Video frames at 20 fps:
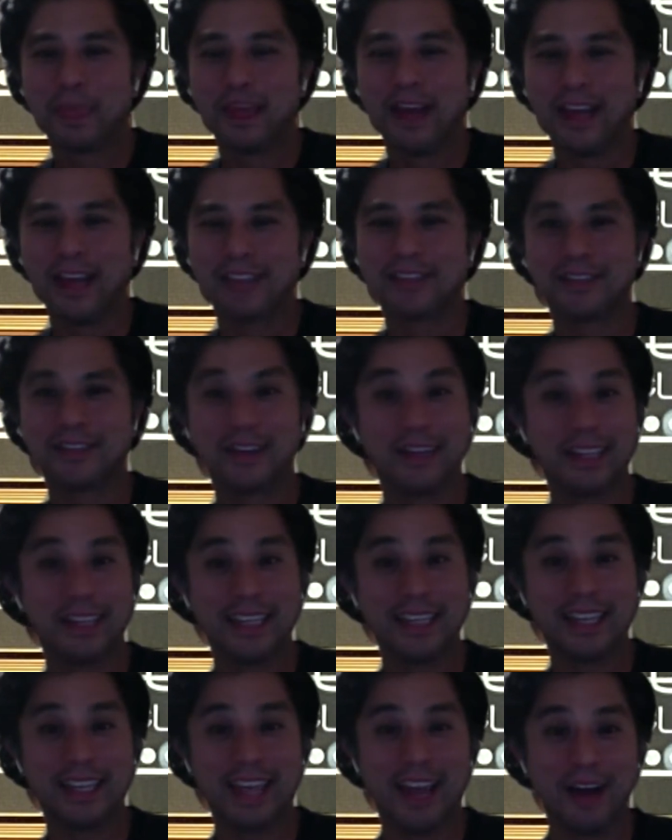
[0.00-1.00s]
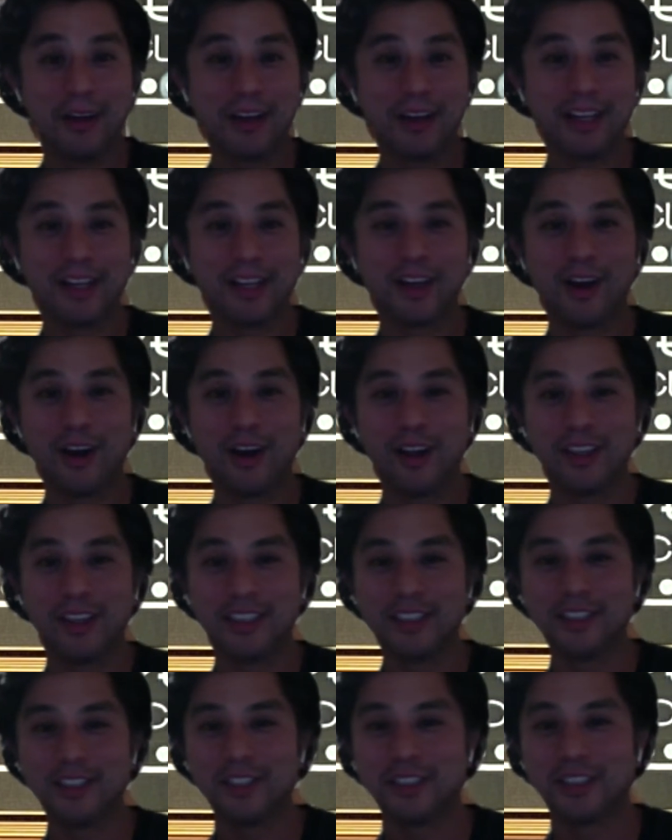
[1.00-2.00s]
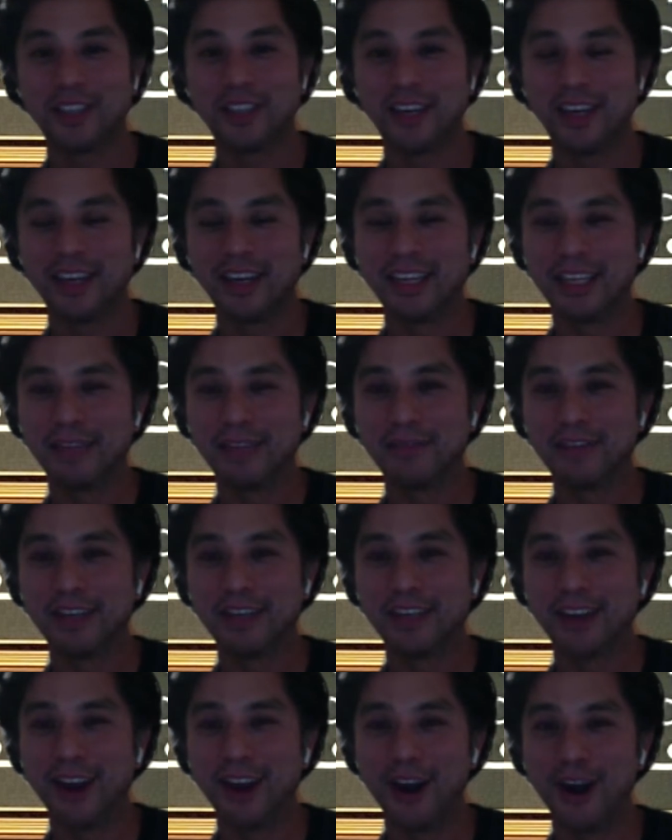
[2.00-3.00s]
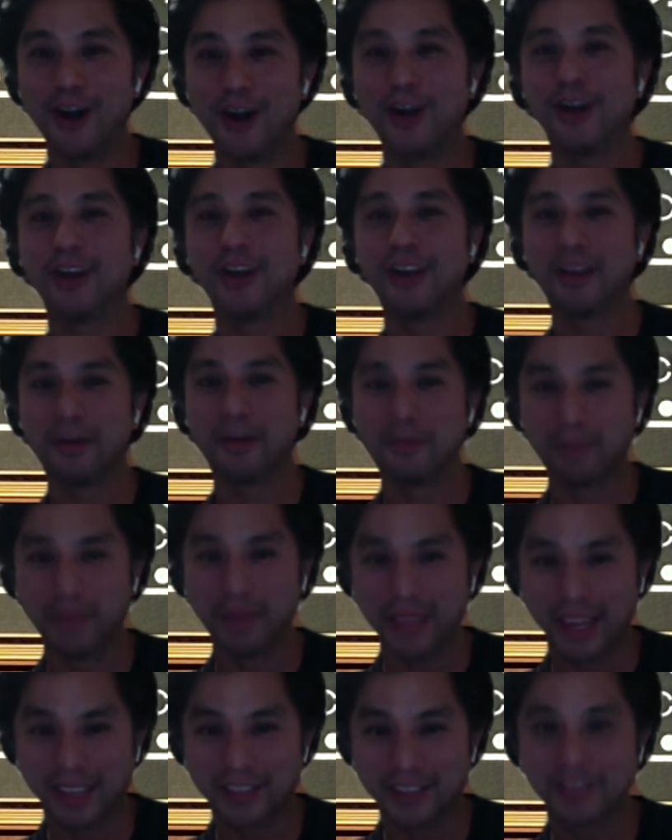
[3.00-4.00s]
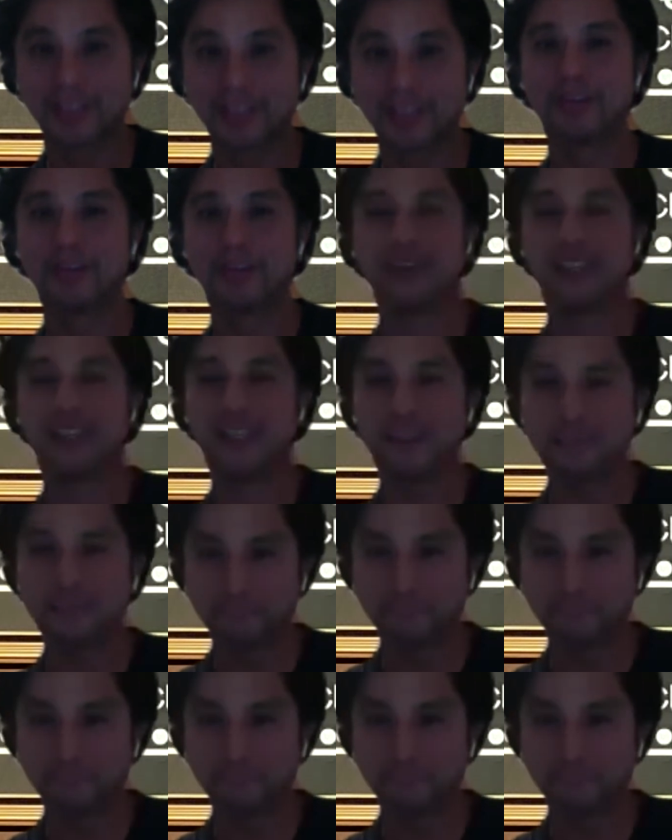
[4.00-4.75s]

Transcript: I studied accounting in college, uh, even earned a BS degree.